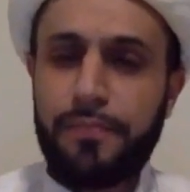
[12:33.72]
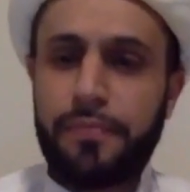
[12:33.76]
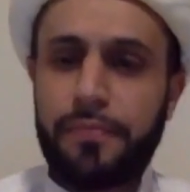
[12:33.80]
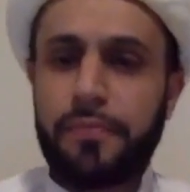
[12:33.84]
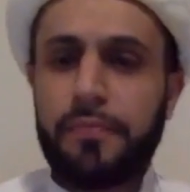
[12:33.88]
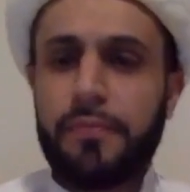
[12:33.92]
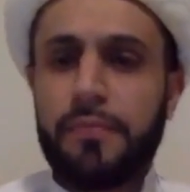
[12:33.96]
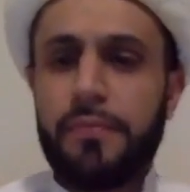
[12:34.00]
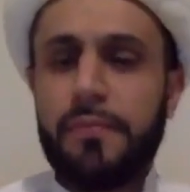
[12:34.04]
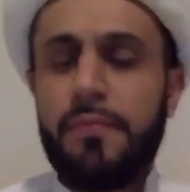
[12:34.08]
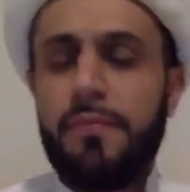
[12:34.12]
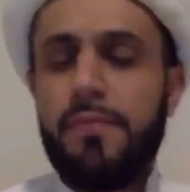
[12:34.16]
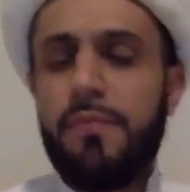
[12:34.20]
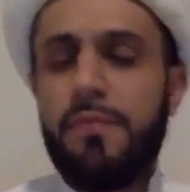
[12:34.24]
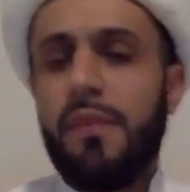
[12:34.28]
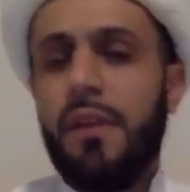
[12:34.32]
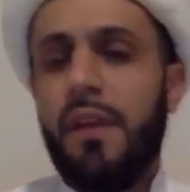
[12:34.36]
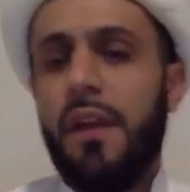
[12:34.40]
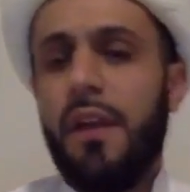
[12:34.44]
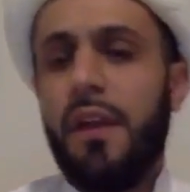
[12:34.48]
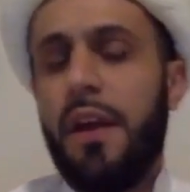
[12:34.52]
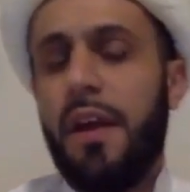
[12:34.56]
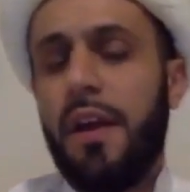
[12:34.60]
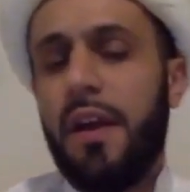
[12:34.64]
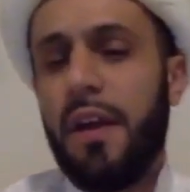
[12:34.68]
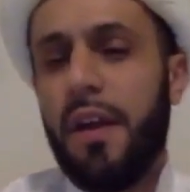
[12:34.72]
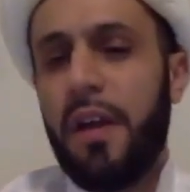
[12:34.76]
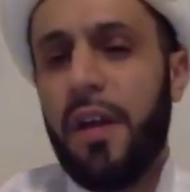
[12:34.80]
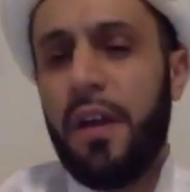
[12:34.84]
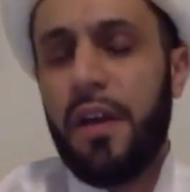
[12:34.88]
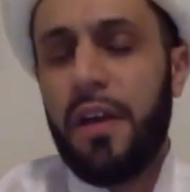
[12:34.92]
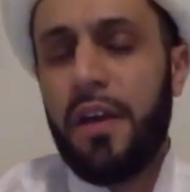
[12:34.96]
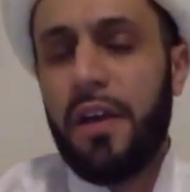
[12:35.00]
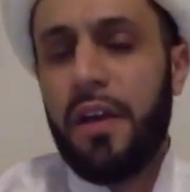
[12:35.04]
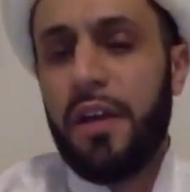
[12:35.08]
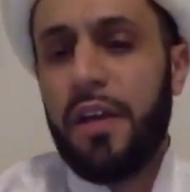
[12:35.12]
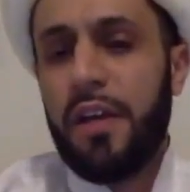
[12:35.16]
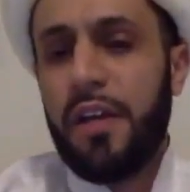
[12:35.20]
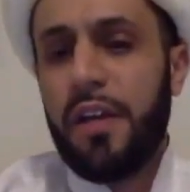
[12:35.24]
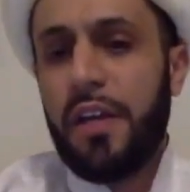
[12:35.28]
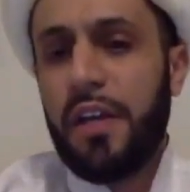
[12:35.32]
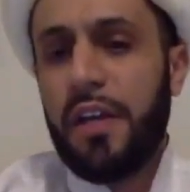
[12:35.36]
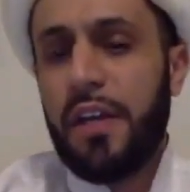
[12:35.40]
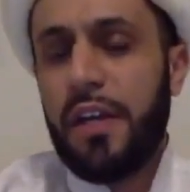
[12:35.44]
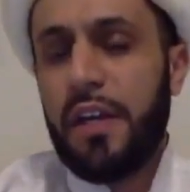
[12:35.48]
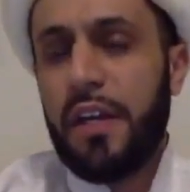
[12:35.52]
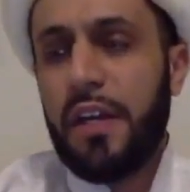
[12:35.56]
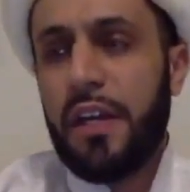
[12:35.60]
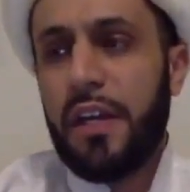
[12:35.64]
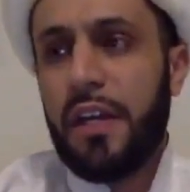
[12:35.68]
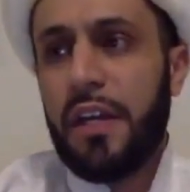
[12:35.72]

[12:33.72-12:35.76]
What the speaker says: (silence)